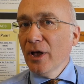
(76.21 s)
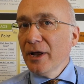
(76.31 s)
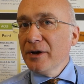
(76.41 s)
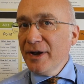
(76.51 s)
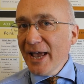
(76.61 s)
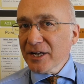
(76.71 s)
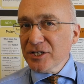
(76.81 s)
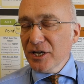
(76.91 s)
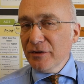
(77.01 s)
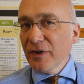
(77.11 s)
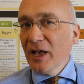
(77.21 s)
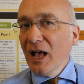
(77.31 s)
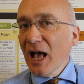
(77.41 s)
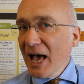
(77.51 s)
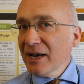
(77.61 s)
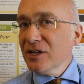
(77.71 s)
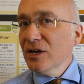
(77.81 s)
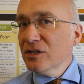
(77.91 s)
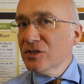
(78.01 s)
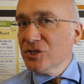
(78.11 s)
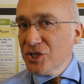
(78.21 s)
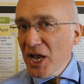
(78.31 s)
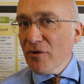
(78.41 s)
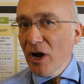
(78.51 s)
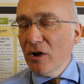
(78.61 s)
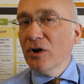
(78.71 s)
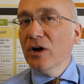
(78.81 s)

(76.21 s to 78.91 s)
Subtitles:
negative, and zero